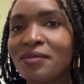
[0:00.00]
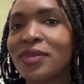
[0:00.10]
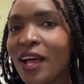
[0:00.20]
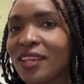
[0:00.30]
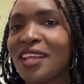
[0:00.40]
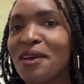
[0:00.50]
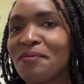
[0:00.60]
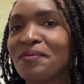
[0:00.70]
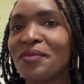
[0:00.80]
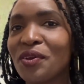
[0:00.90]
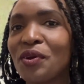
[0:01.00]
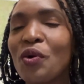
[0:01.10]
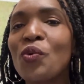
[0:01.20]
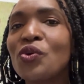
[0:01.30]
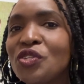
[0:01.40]
Tell them,
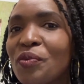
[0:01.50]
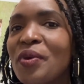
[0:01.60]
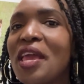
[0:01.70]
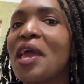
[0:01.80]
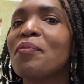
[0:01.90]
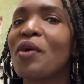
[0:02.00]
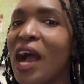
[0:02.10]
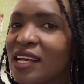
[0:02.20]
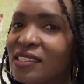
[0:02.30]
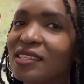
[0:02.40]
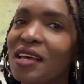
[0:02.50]
would you be able, ask